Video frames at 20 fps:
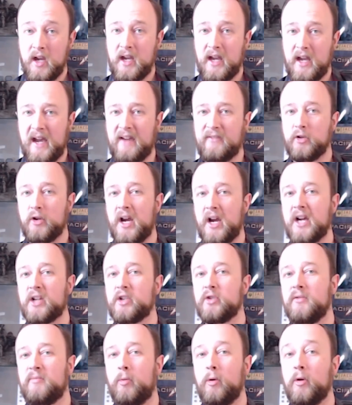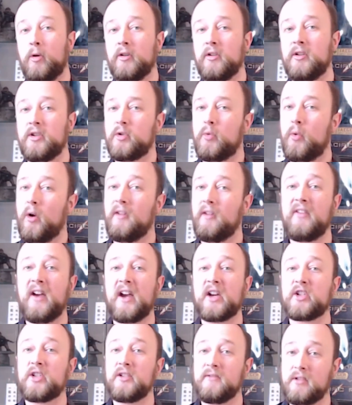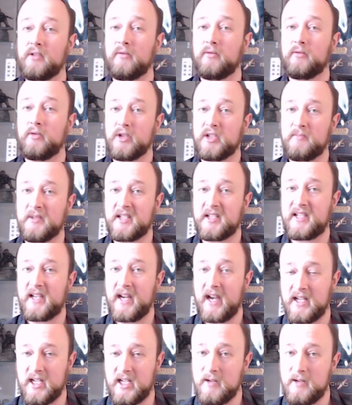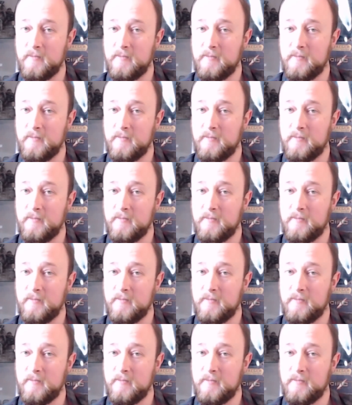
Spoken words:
After Action Report, 12 Faction of Christmas, CID.